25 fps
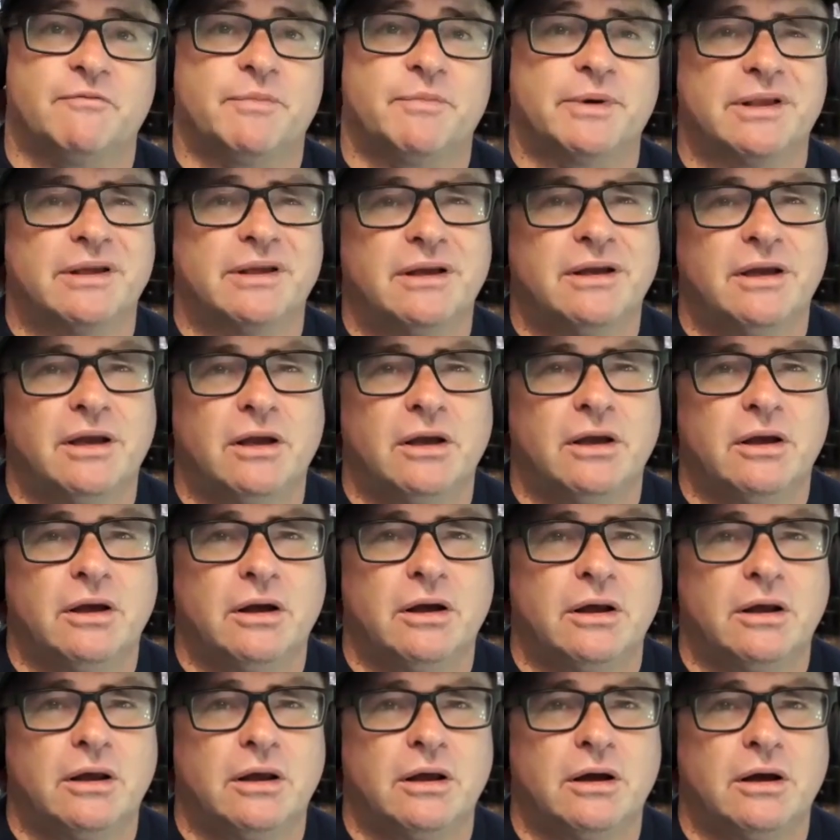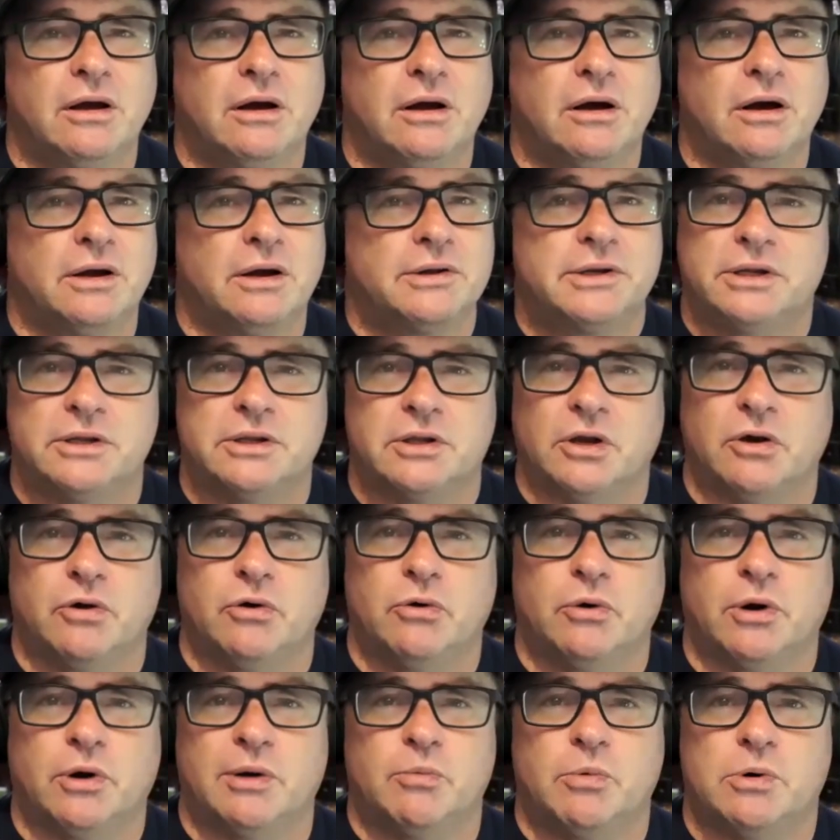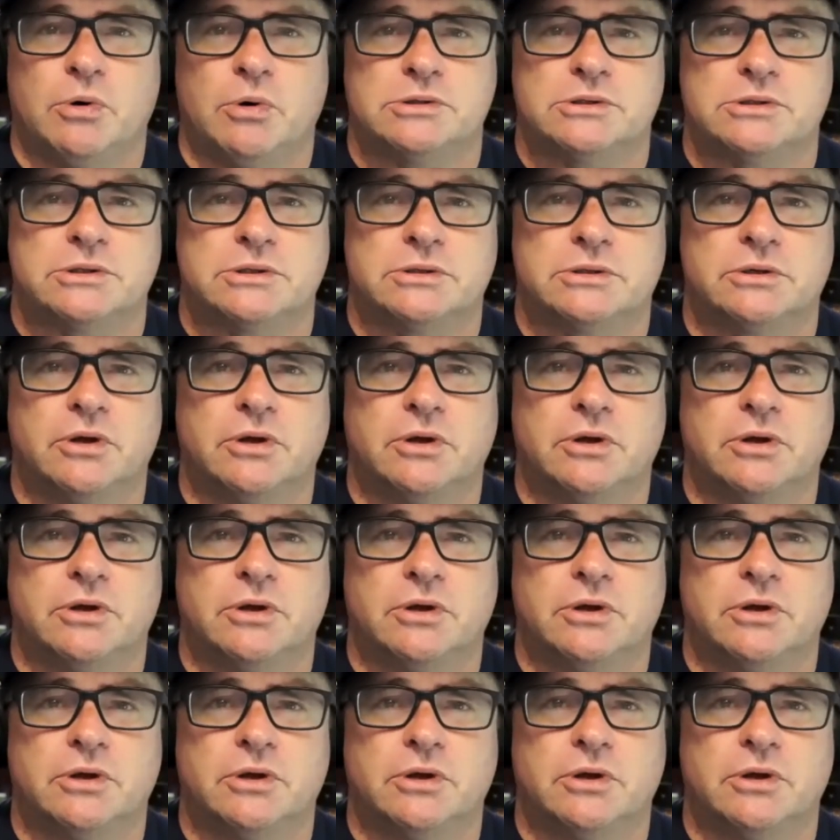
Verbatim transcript: But I didn't know who I was.